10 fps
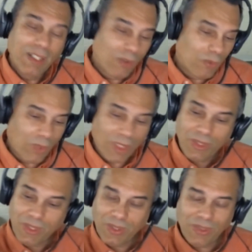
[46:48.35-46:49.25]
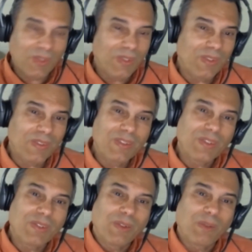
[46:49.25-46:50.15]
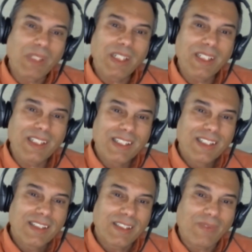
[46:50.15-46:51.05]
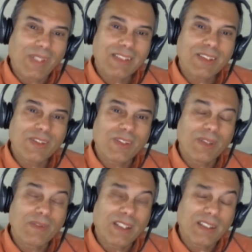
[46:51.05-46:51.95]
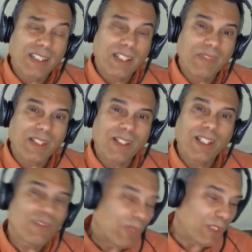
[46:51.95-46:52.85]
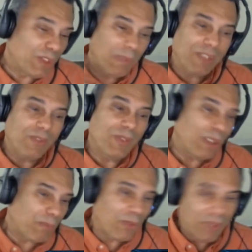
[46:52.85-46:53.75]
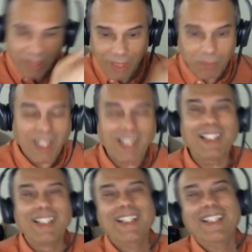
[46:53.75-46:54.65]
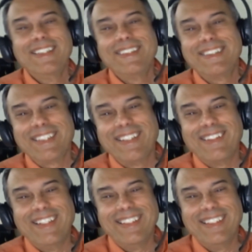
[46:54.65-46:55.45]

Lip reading: rushing to a meeting that will last until 11 o'clock, rush back to the airport and head back. So it's